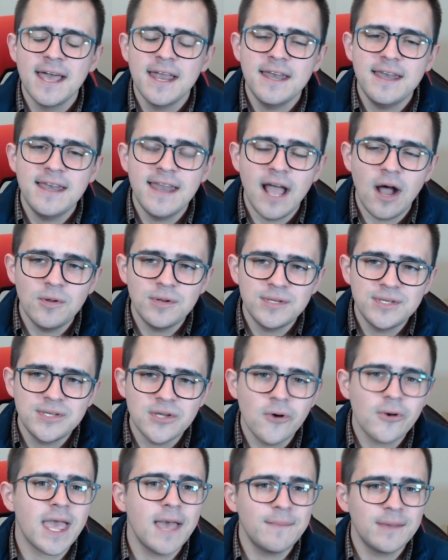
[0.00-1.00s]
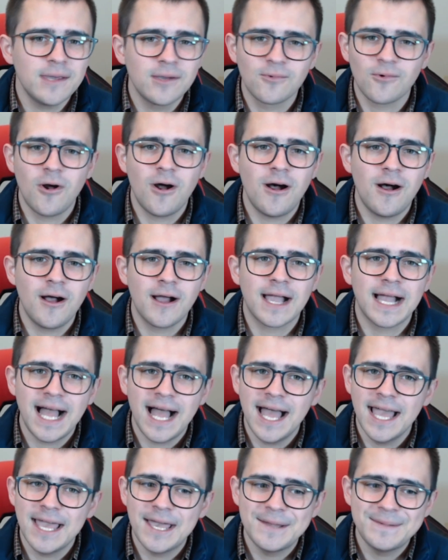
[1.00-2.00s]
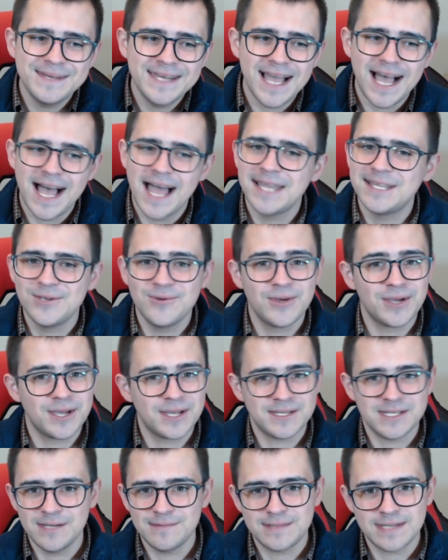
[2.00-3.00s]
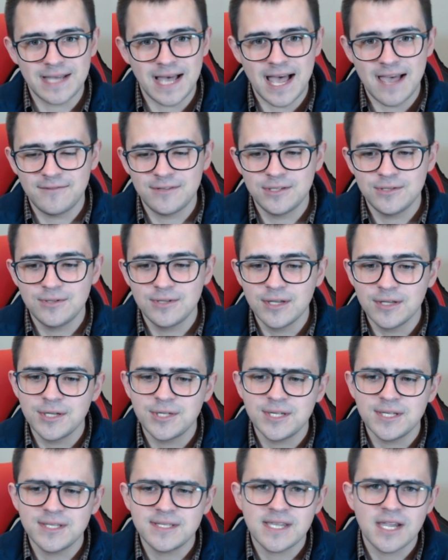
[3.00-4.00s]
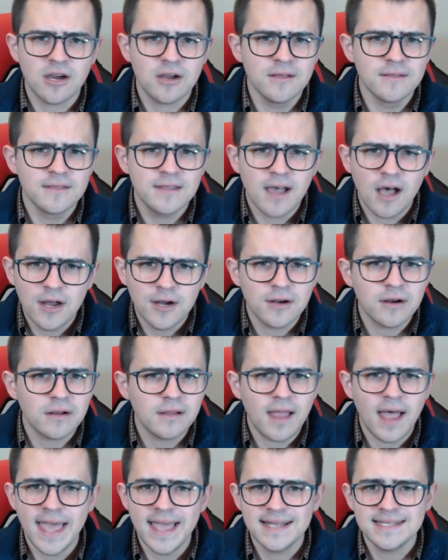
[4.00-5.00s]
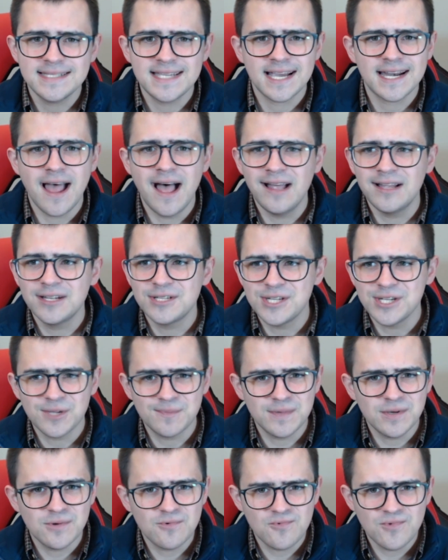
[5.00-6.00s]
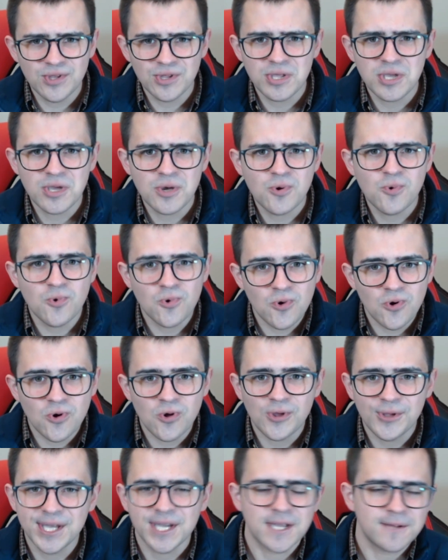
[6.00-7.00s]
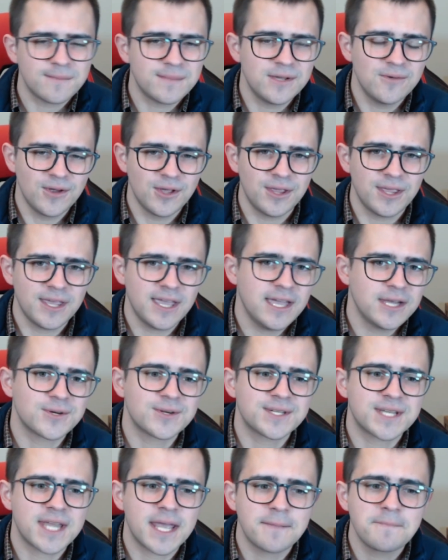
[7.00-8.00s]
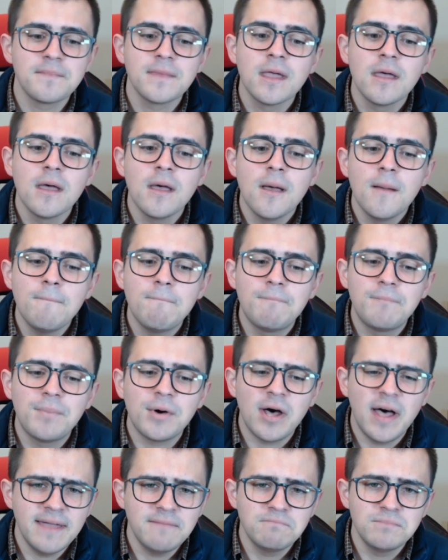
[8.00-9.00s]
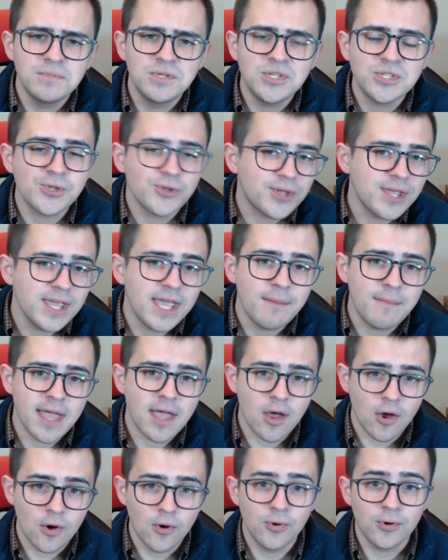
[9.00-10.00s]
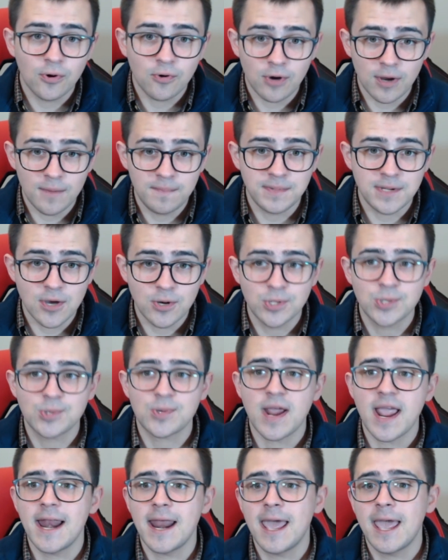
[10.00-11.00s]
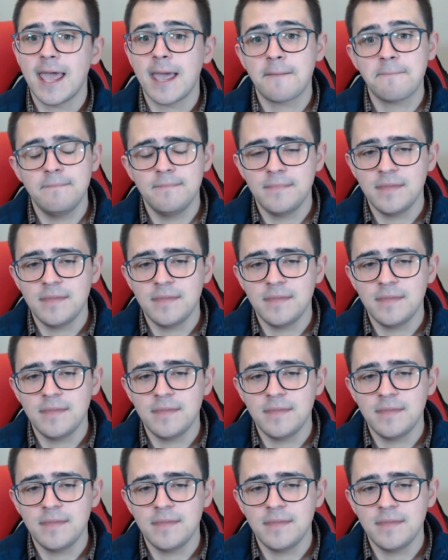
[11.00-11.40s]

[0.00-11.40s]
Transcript: Now, don't get me wrong, I am not doing a deep dive due diligence here. The underlying technology could be really cool, it could be really interesting, but just looking at my own crypto trading,